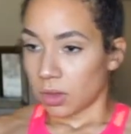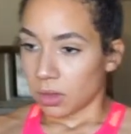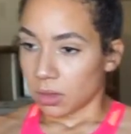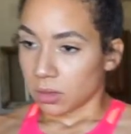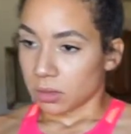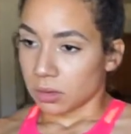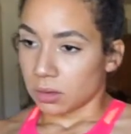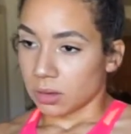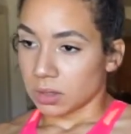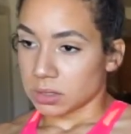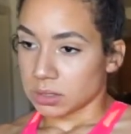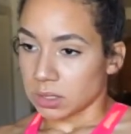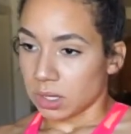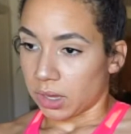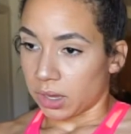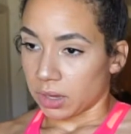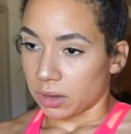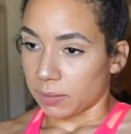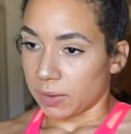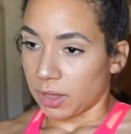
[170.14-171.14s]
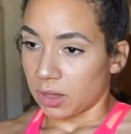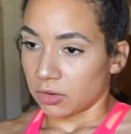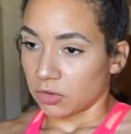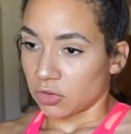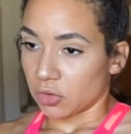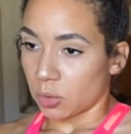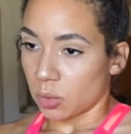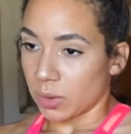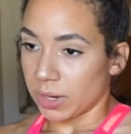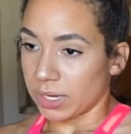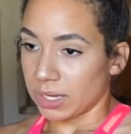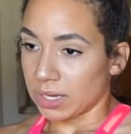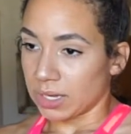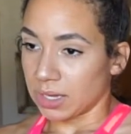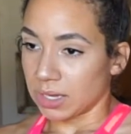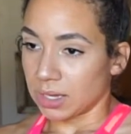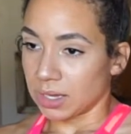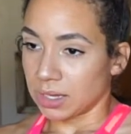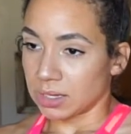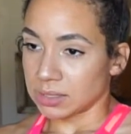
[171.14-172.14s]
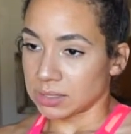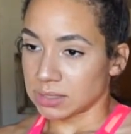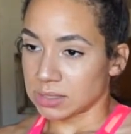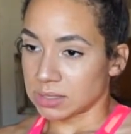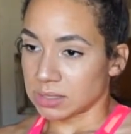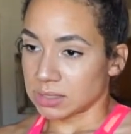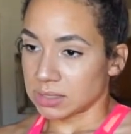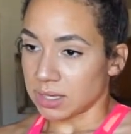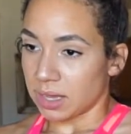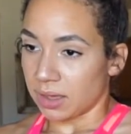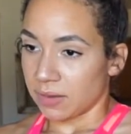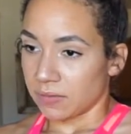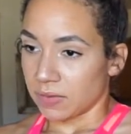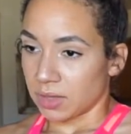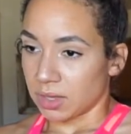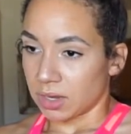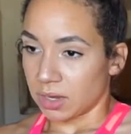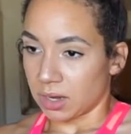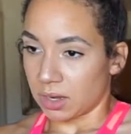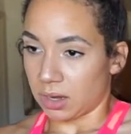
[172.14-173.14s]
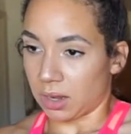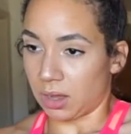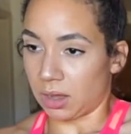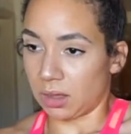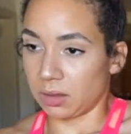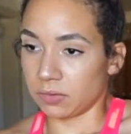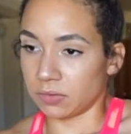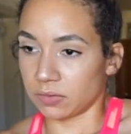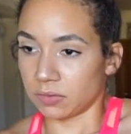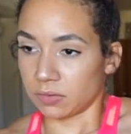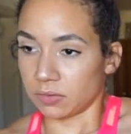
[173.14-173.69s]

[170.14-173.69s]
it looks like I'm at 27 and a half.